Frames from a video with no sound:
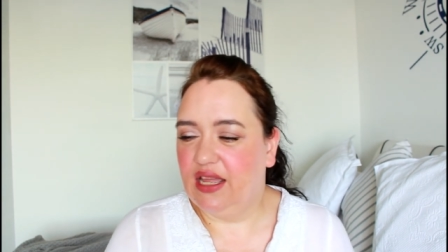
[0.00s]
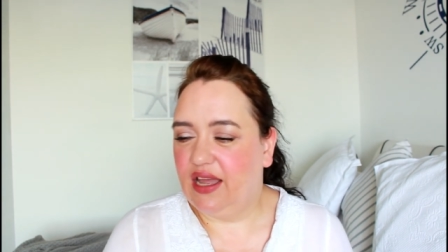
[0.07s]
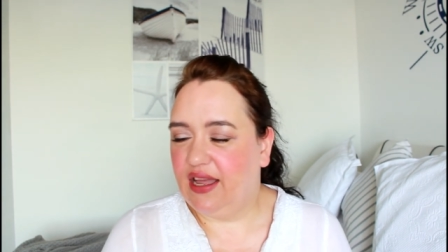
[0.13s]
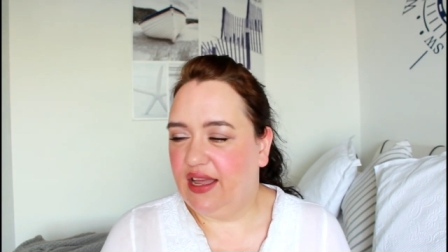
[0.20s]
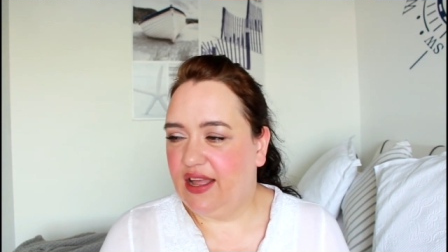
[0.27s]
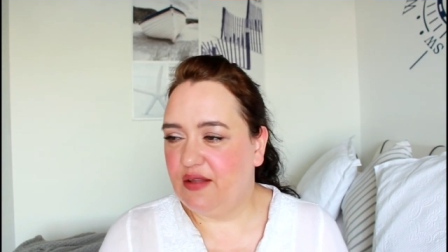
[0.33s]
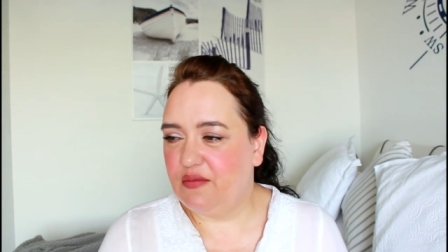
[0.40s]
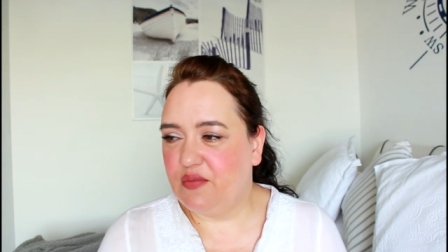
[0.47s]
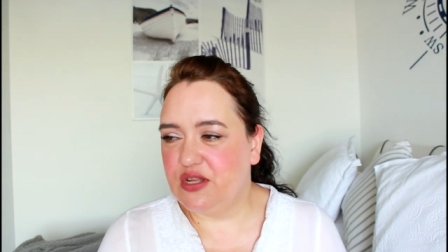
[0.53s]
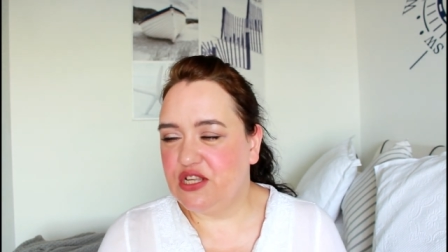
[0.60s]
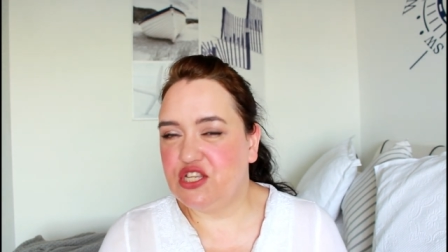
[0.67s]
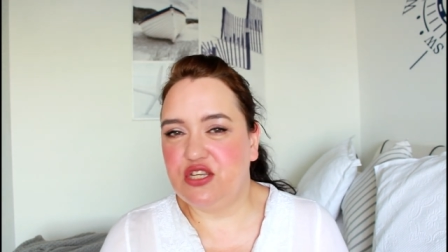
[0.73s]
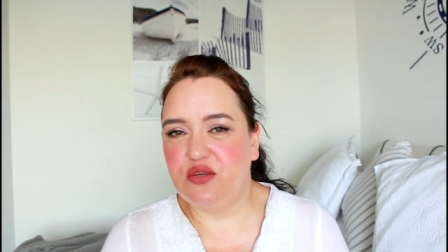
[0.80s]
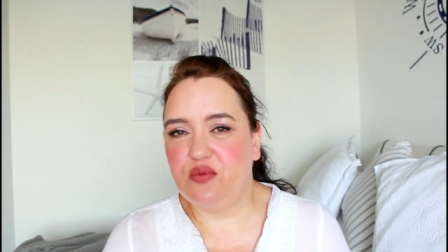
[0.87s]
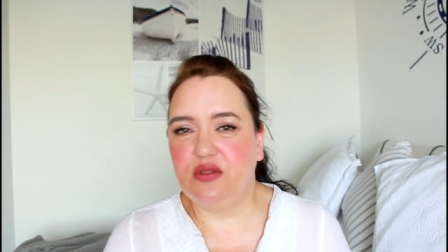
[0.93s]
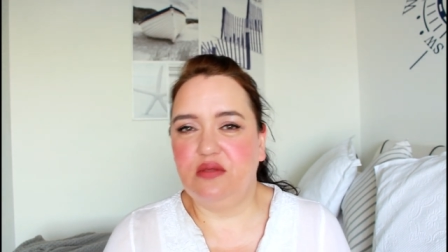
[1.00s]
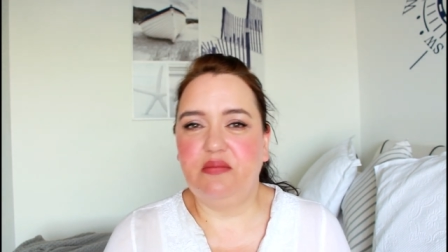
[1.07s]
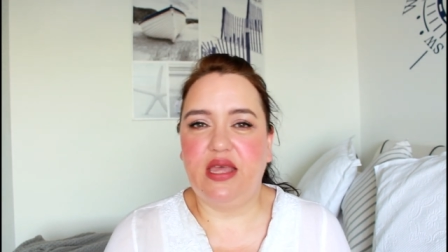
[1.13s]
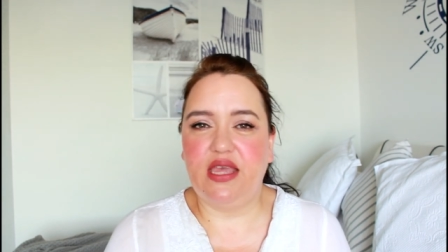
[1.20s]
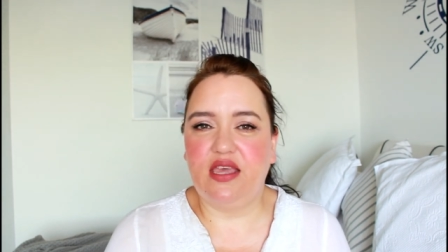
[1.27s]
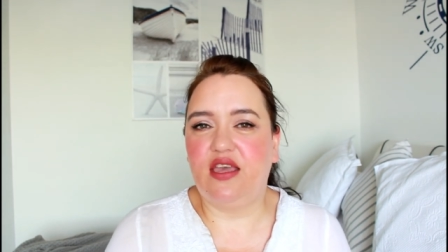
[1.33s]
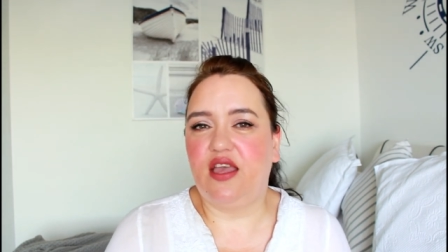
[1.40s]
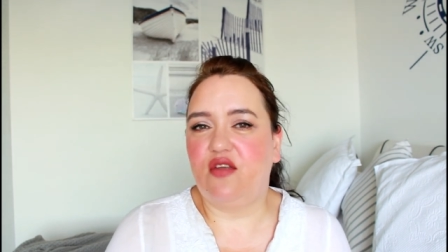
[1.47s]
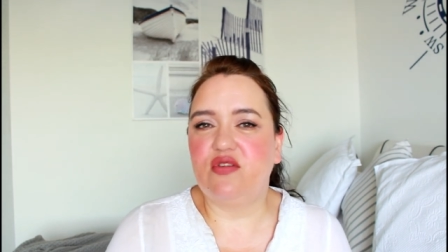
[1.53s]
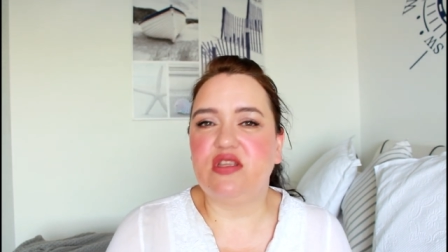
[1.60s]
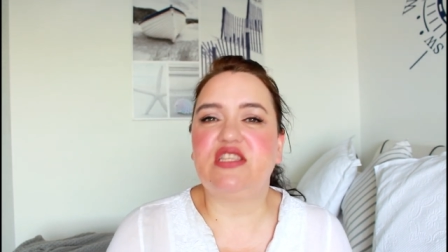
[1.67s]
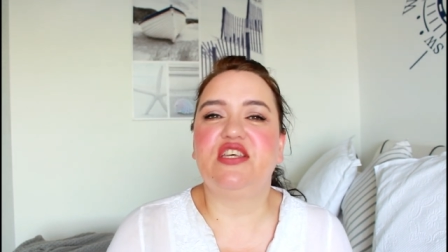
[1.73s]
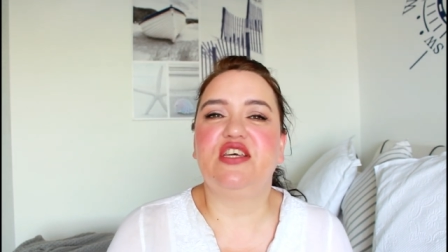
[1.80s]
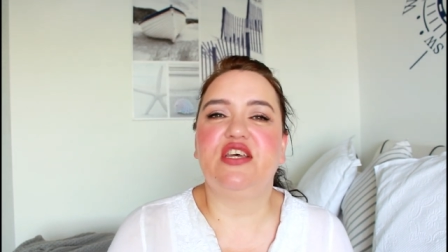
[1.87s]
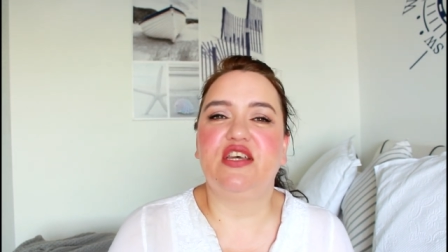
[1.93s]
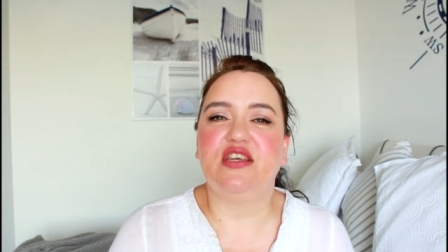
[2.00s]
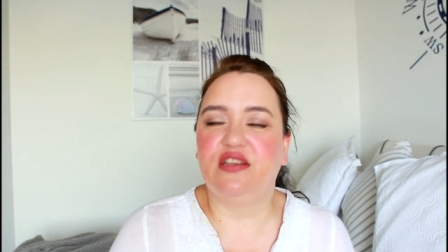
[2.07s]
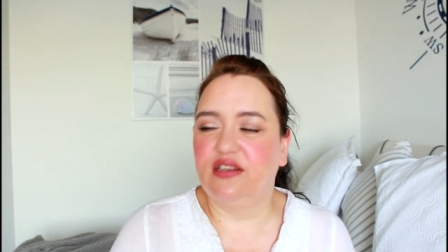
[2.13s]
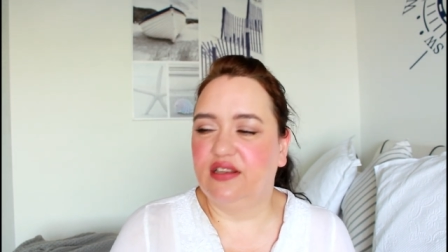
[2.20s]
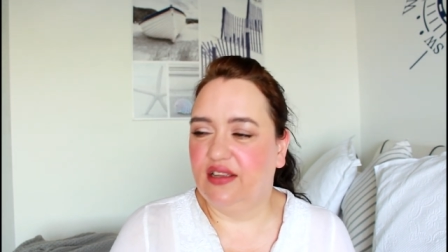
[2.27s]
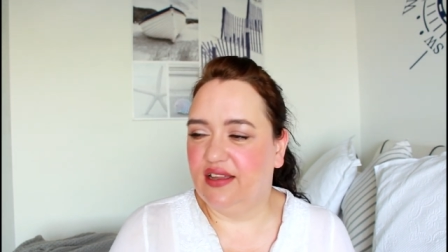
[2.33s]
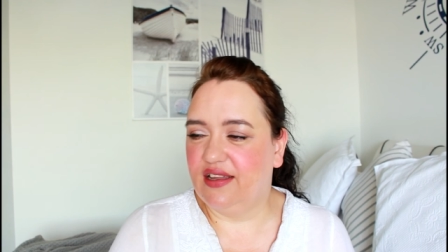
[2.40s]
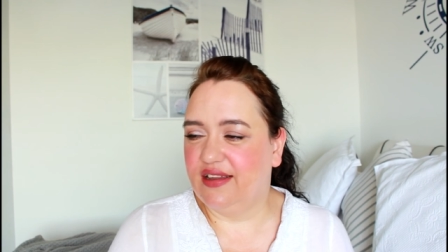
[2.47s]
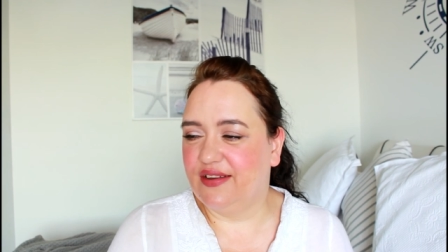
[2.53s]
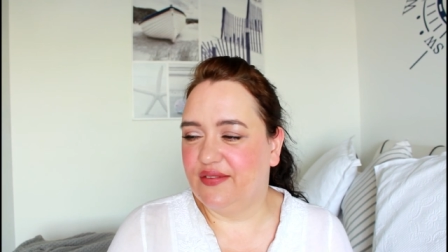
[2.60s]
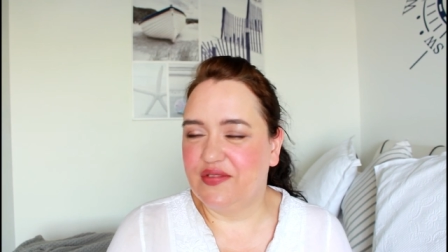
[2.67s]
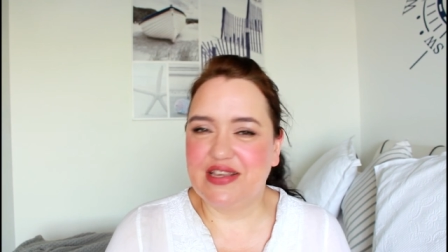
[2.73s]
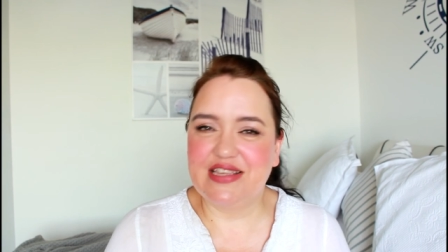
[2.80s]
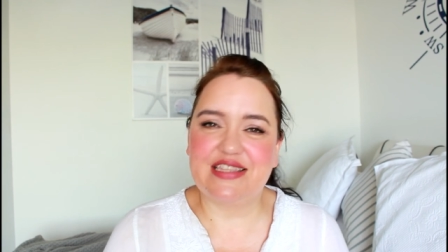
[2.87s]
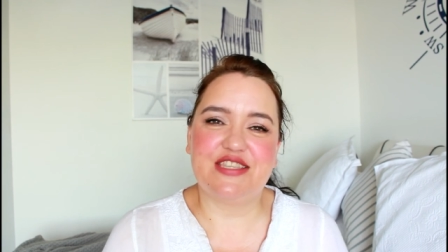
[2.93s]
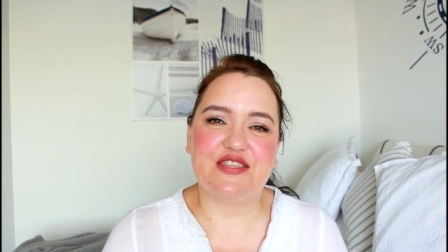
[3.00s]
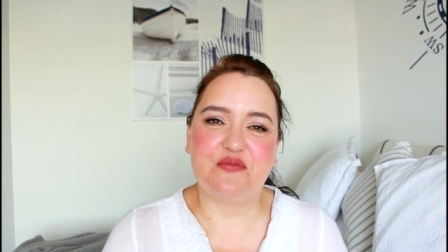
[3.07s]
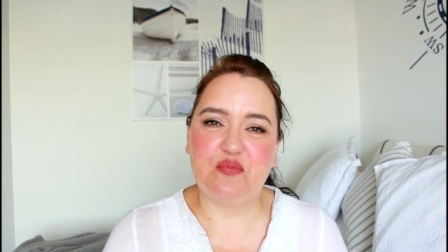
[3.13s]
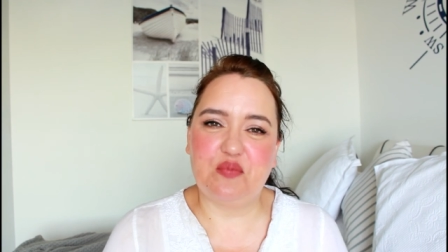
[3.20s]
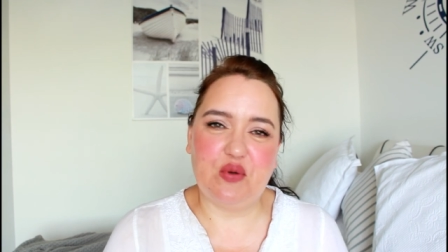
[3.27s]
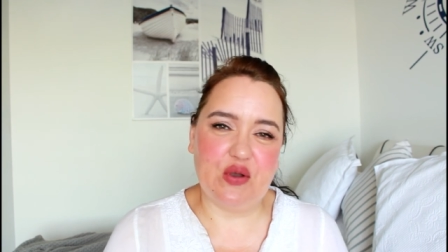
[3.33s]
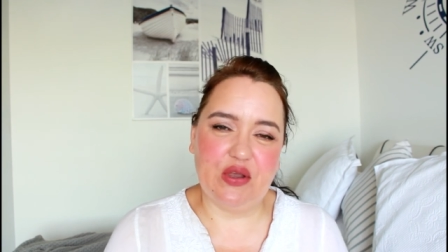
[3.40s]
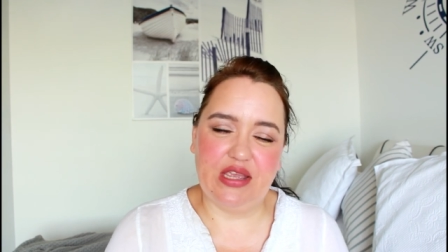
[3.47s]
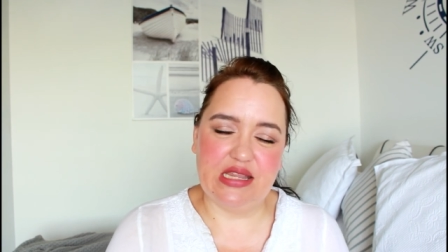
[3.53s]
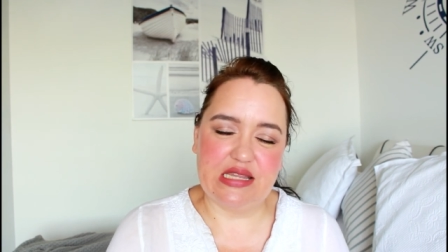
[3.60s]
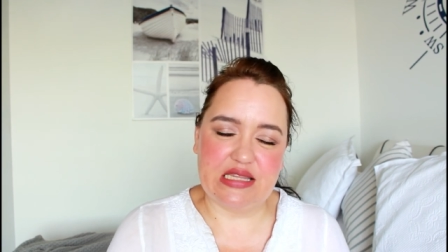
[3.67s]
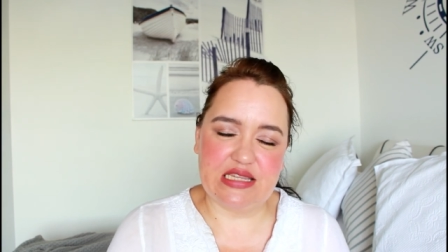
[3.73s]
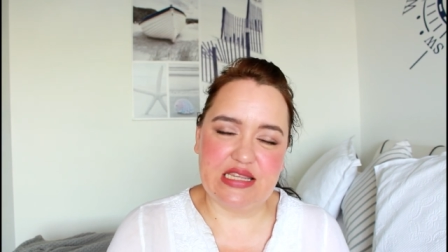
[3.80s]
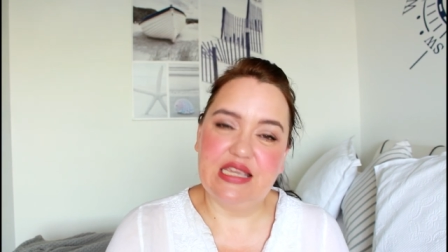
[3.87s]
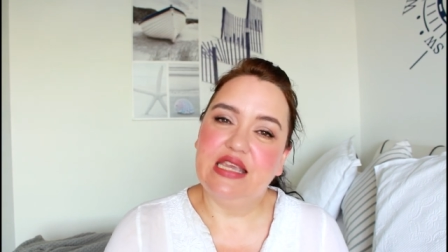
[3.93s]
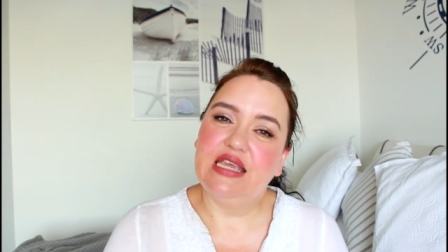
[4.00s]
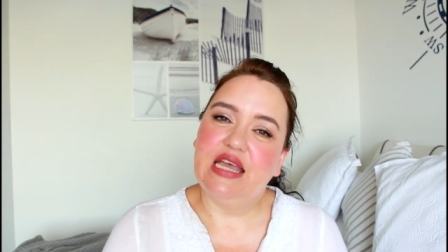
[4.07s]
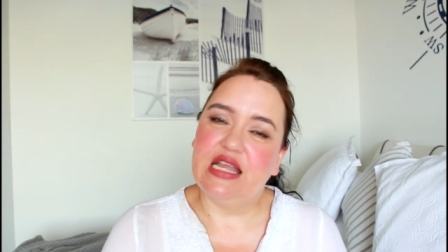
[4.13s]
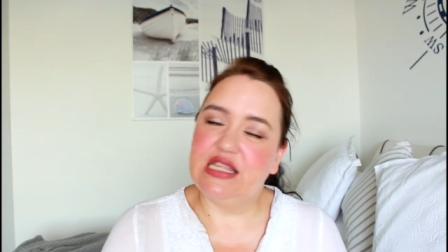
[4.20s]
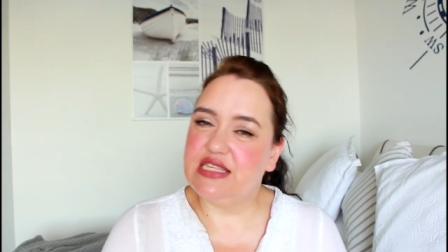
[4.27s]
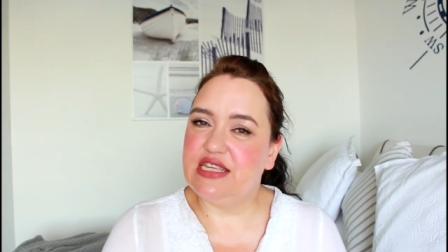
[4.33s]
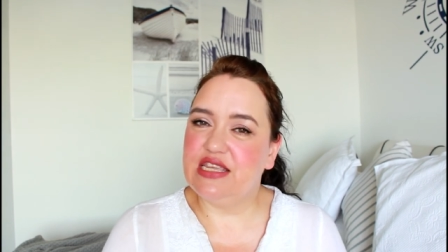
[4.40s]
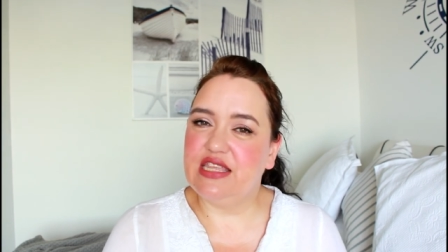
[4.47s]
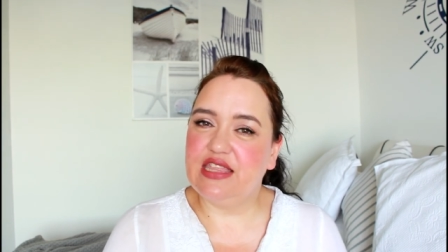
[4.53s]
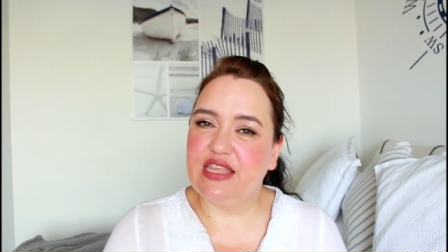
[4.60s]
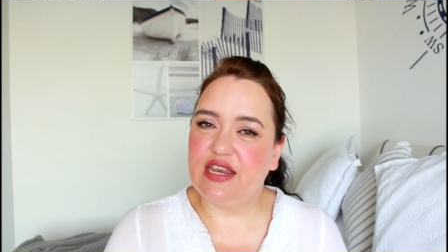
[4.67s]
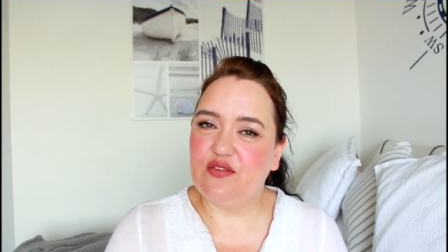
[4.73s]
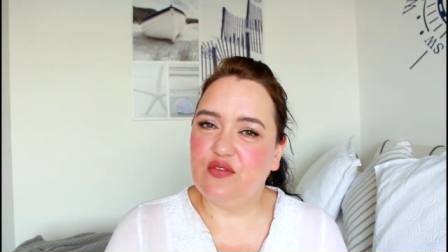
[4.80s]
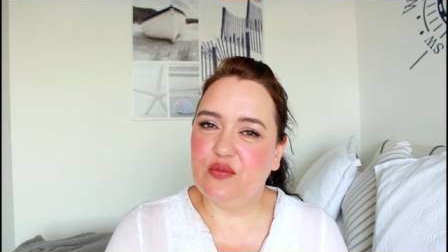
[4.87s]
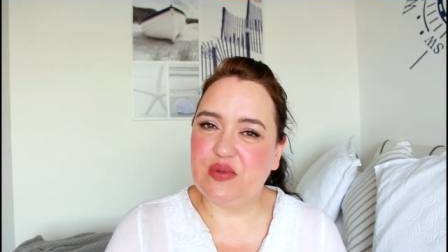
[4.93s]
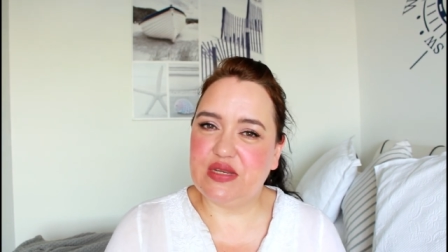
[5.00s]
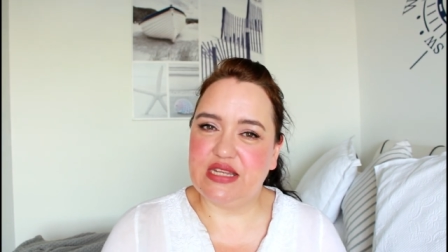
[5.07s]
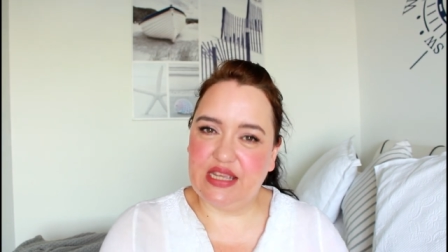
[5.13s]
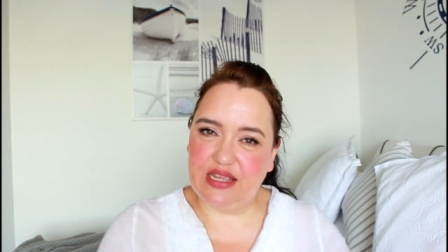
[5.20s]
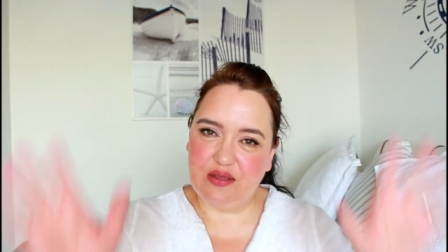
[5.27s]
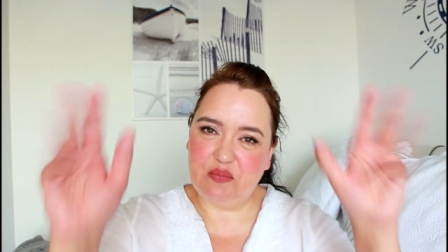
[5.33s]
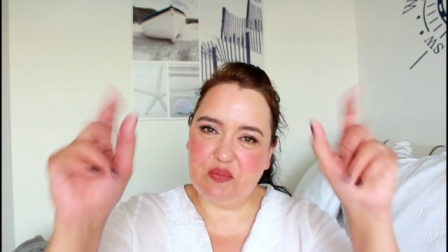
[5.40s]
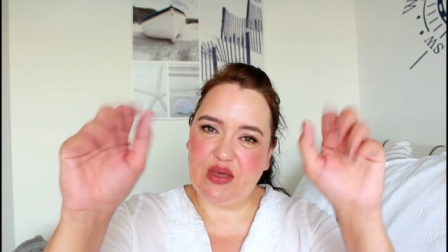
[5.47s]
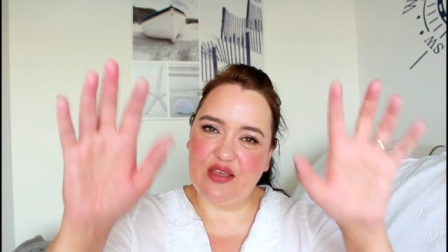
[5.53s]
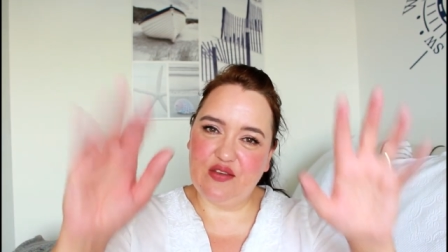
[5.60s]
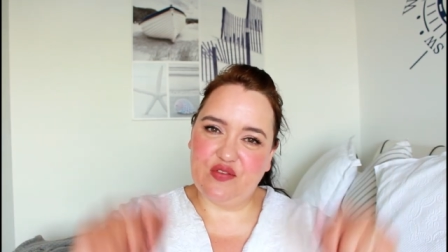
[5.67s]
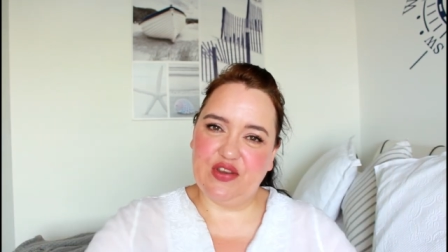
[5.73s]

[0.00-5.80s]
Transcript: but she will make a return at some point. Until then, everybody, bye for